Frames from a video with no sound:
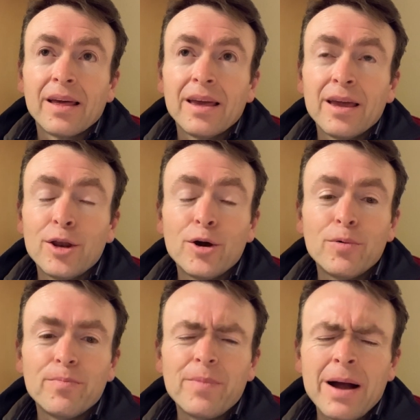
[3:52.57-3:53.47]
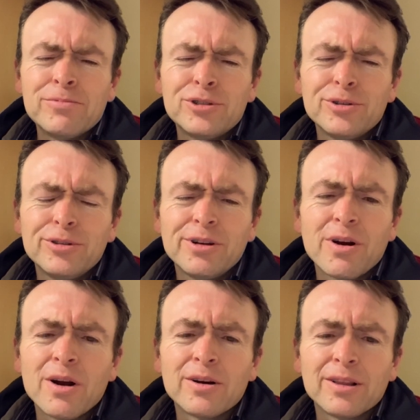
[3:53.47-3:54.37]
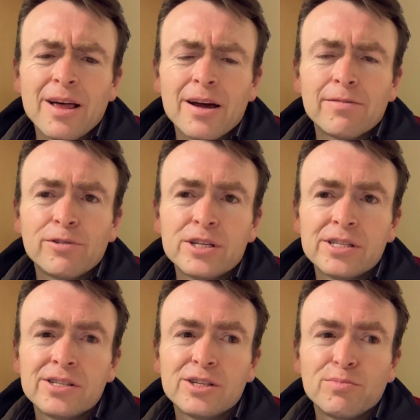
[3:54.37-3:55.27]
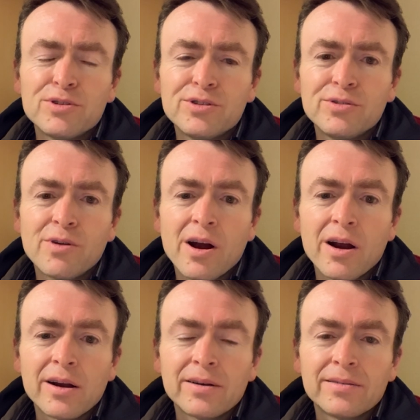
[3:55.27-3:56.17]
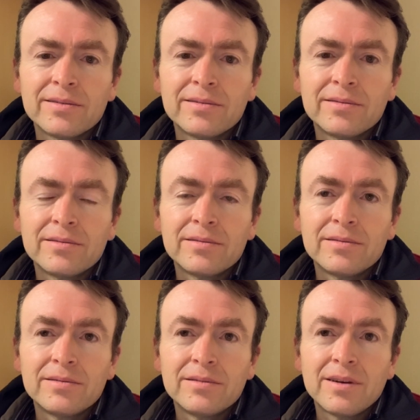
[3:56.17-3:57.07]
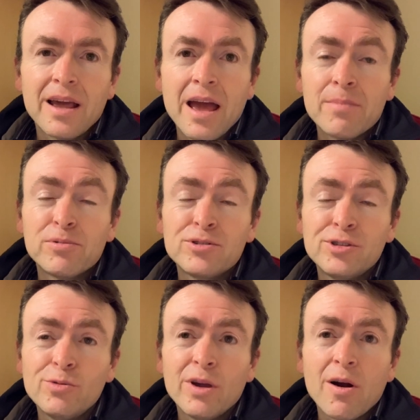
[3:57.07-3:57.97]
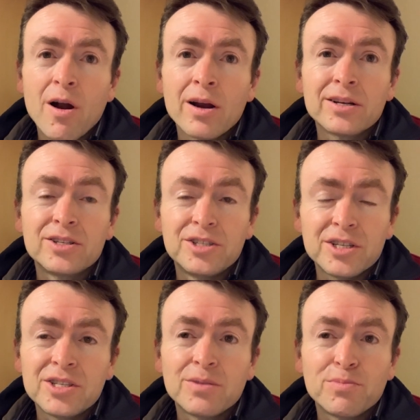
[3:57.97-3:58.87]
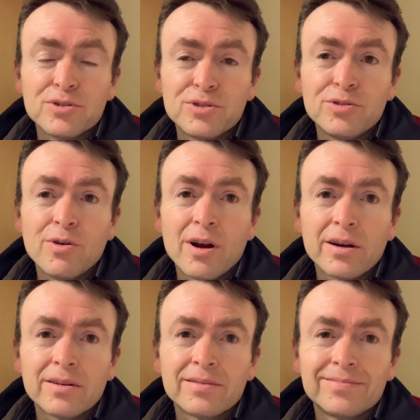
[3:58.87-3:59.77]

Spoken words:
You know, I'm sure there are a lot of reasons to pursue art, and pursuing art just to pursue art